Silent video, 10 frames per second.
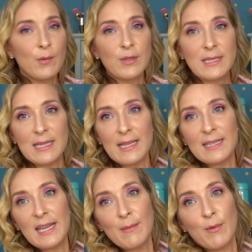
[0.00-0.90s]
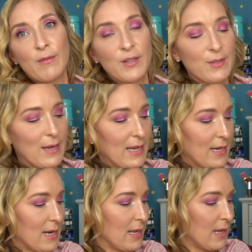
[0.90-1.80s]
We'll slide the table over so I
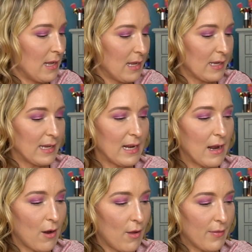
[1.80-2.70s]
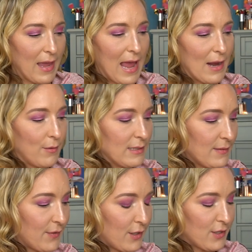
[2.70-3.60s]
can get out all the
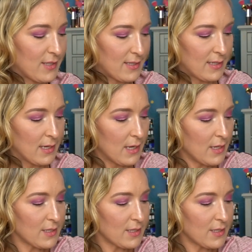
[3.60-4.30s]
add-ons first.